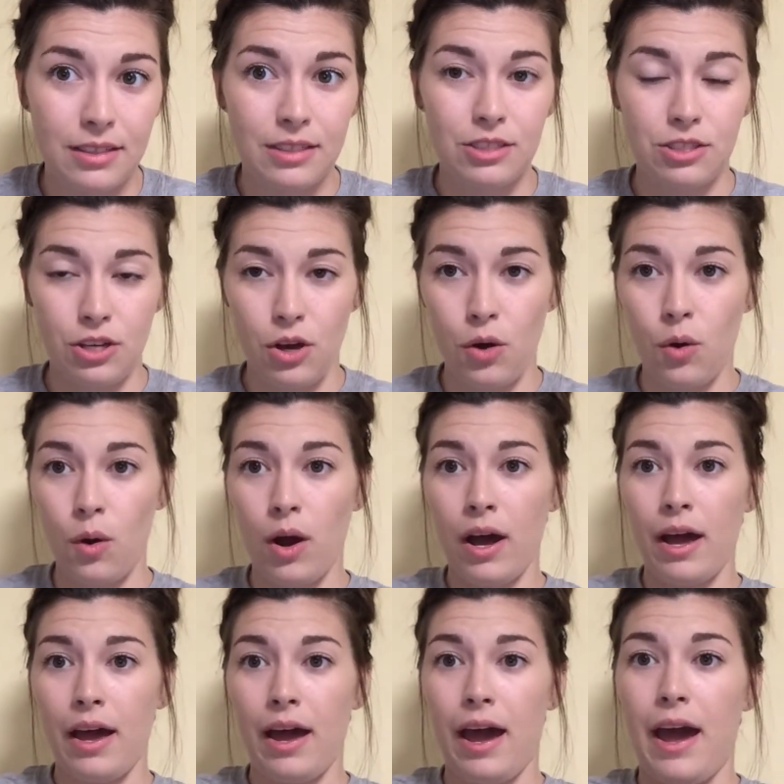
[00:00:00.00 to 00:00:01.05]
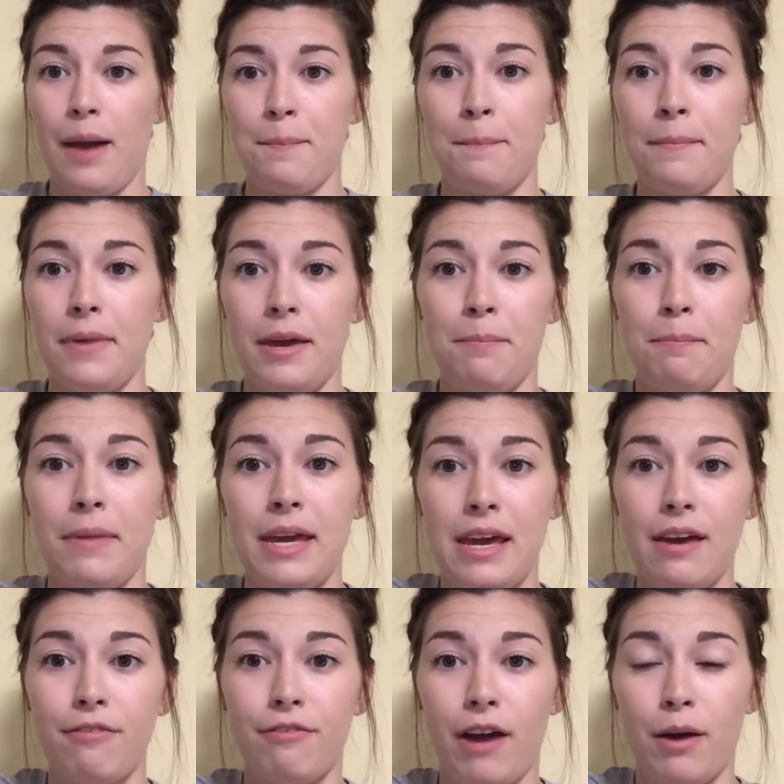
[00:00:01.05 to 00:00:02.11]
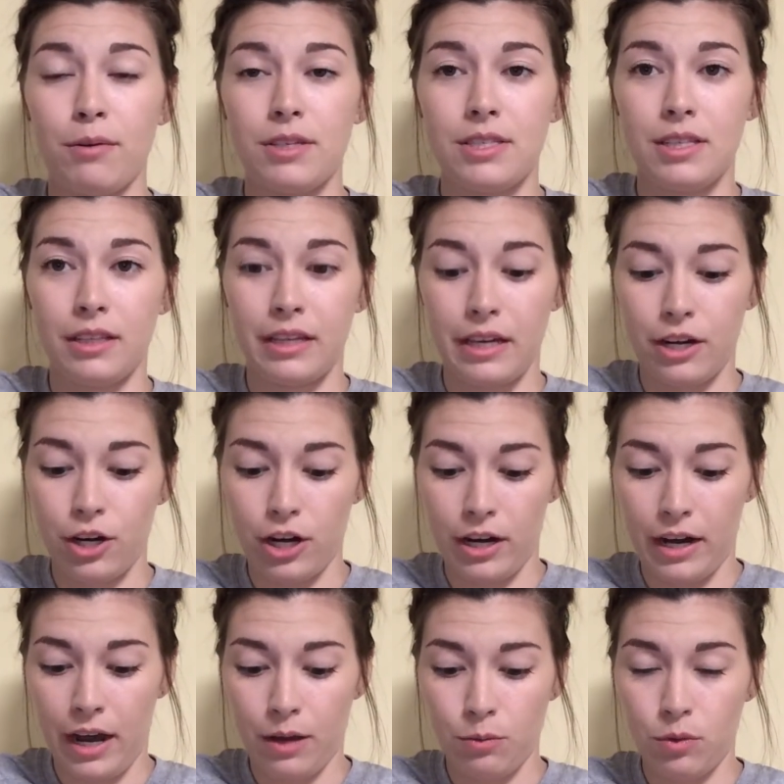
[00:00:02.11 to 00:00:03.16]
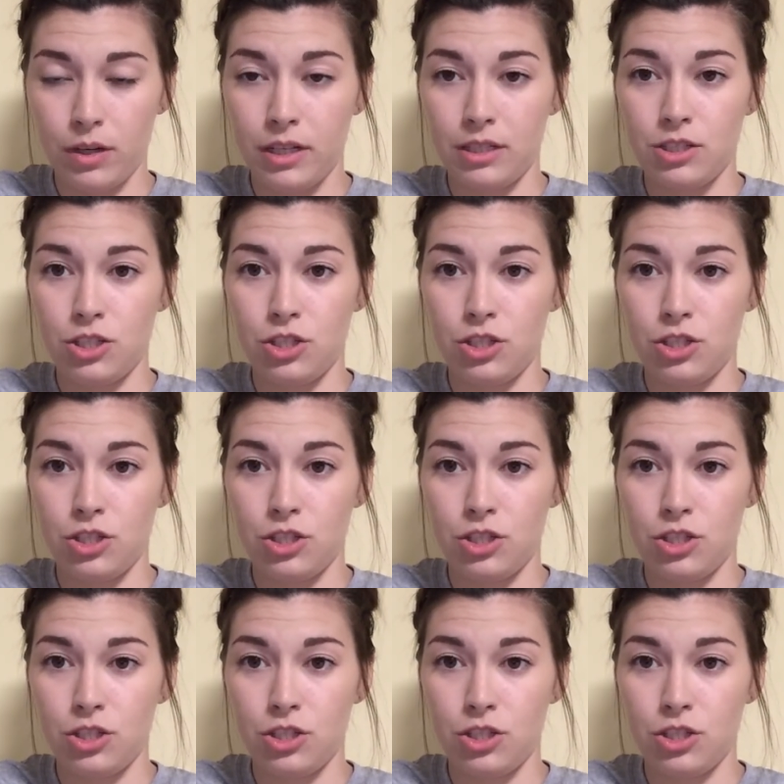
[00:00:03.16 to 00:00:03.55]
So me, if I was the leader and I wanted